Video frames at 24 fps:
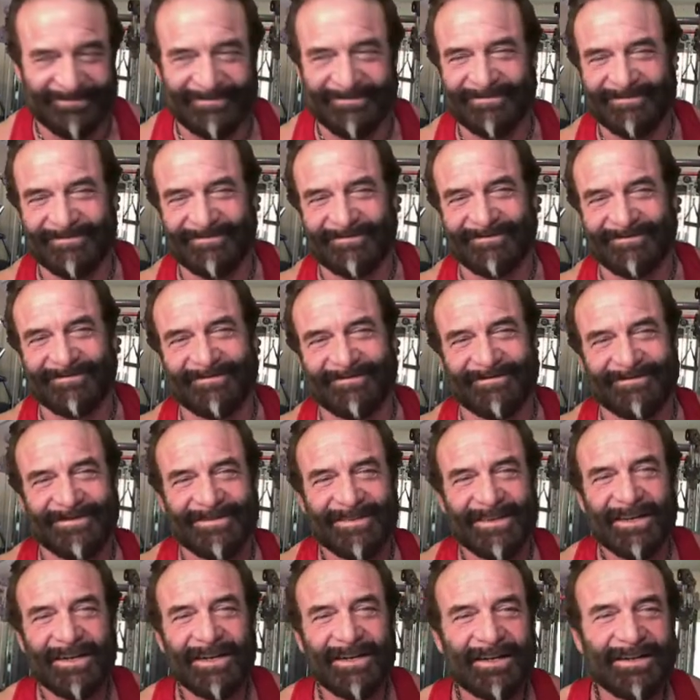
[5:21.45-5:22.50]
What's that?
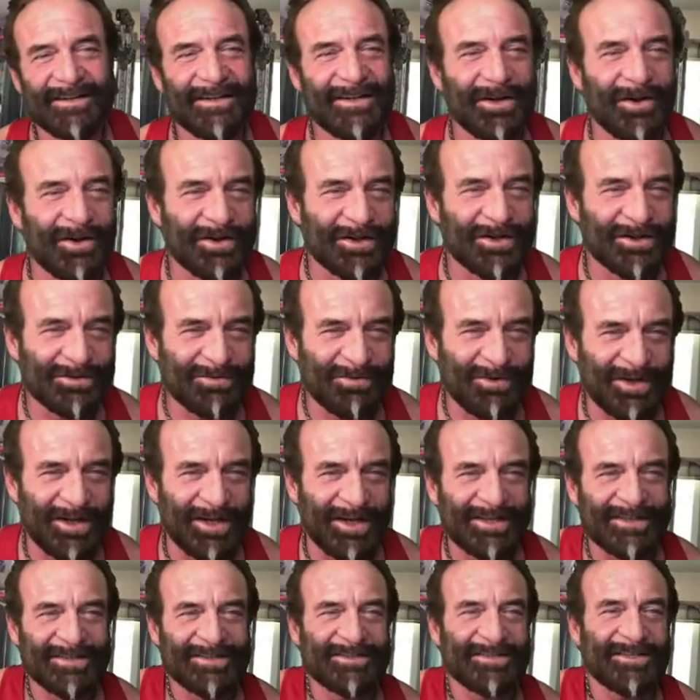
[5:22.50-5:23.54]
The oldest
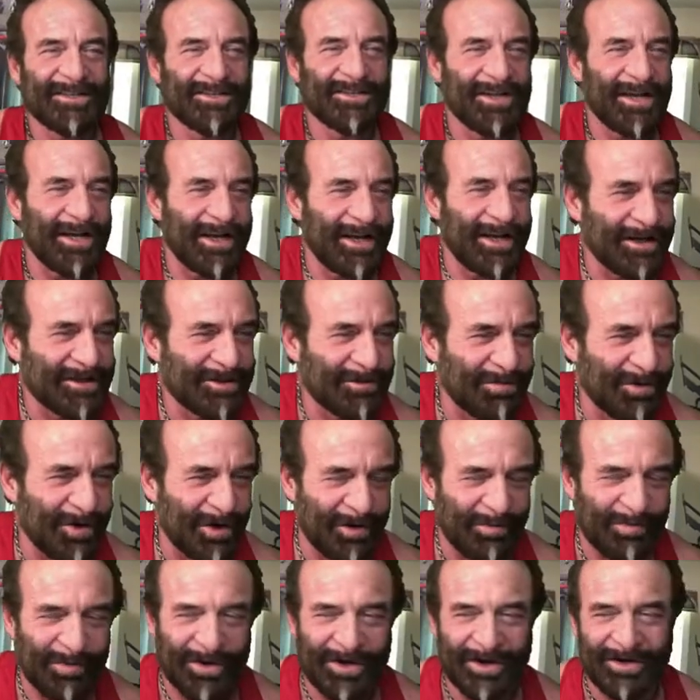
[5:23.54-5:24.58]
one, still not yeah, age
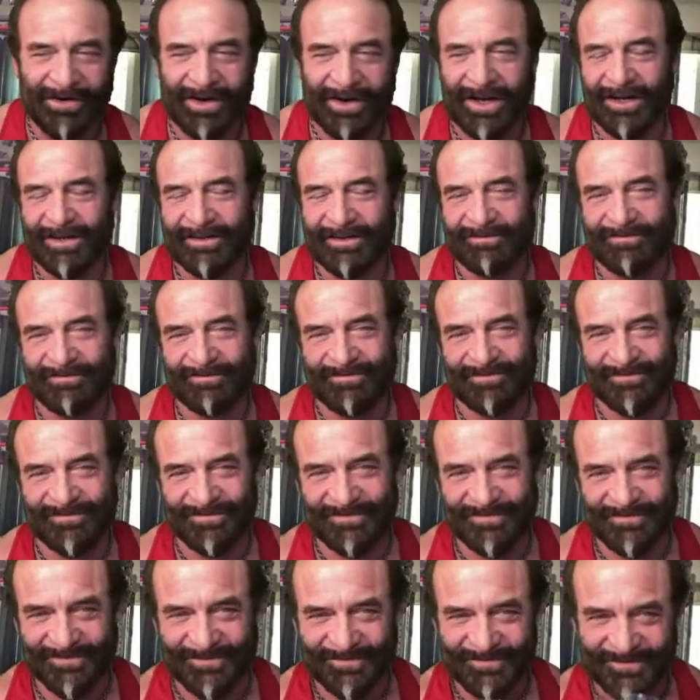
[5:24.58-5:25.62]
oldest one, right?
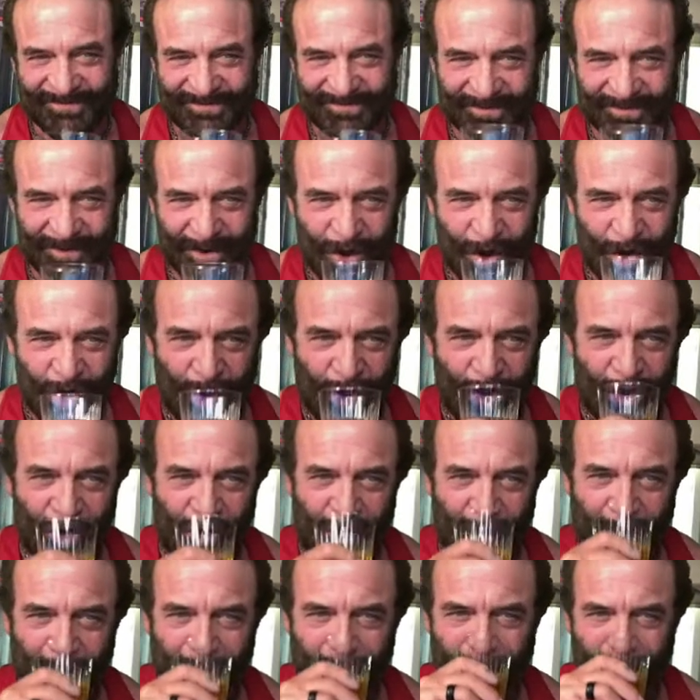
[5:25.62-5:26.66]
But uh,
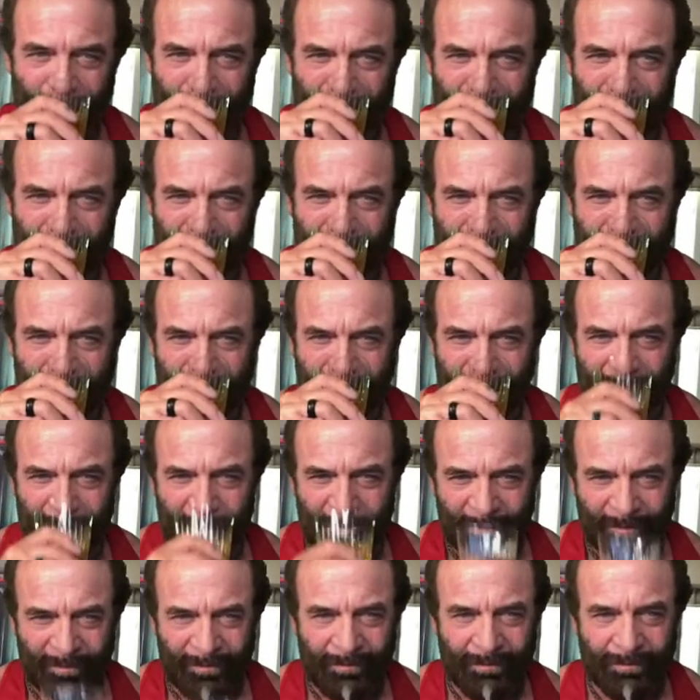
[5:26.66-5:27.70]
yeah, I did date a lot of
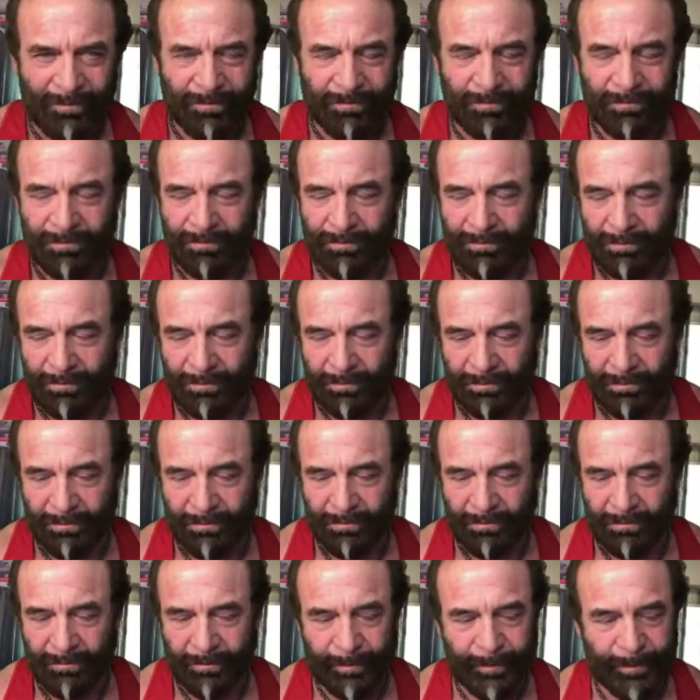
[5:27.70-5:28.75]
girls
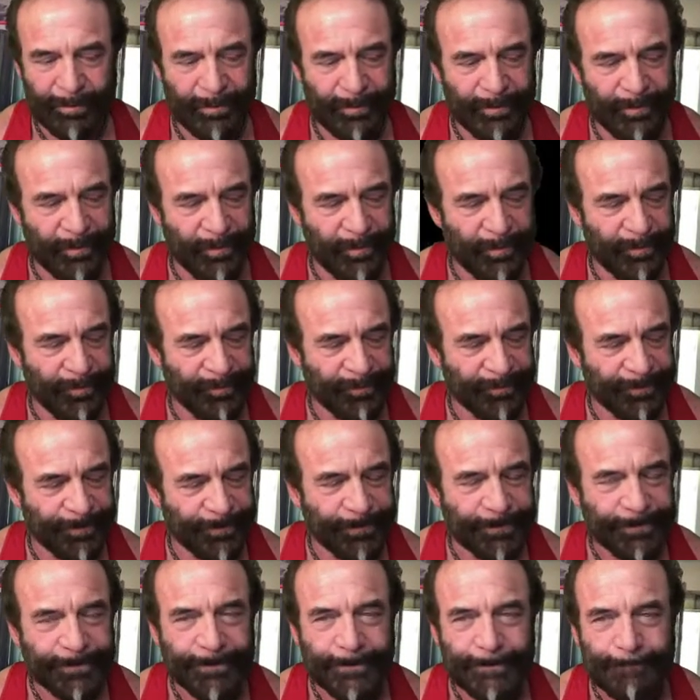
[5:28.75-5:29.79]
younger, 18 to
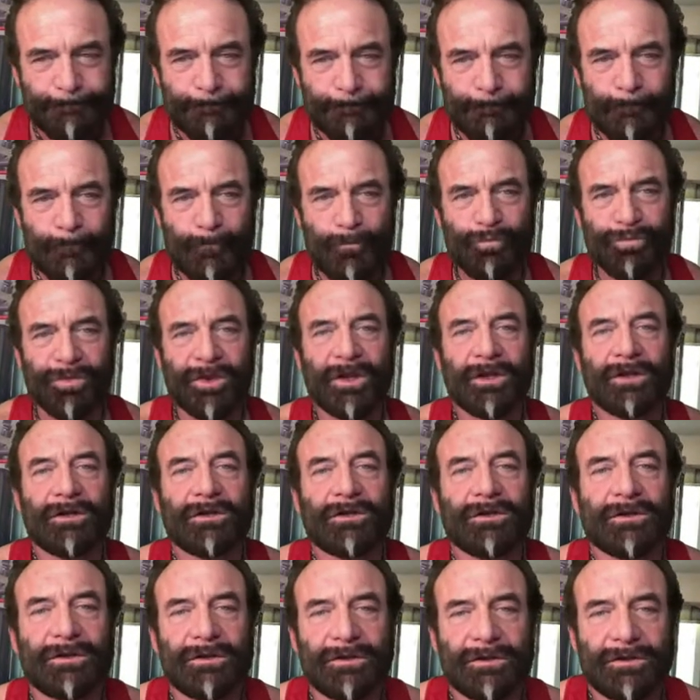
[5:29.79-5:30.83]
25.
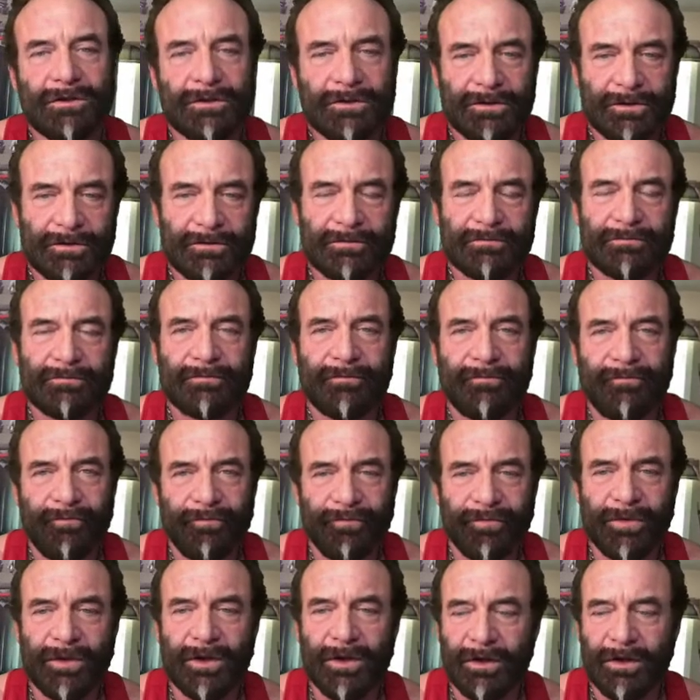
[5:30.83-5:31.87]
Usually was the
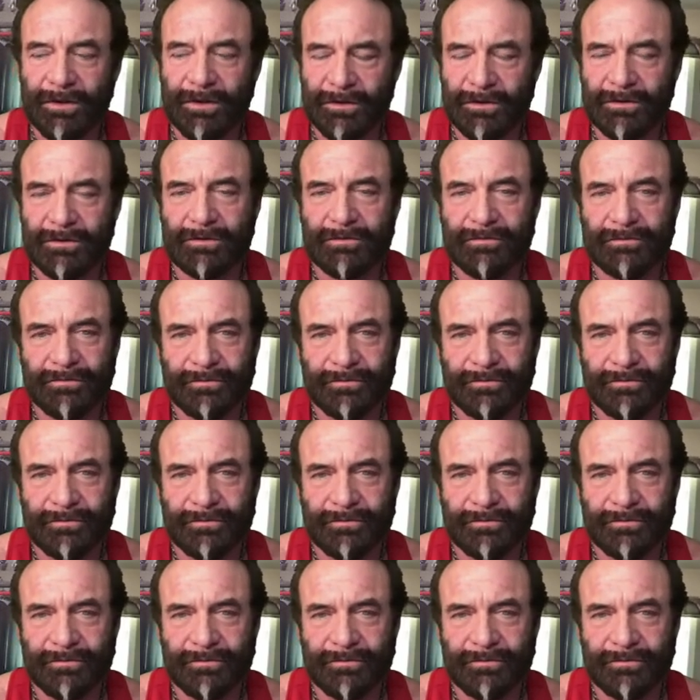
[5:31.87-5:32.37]
target range.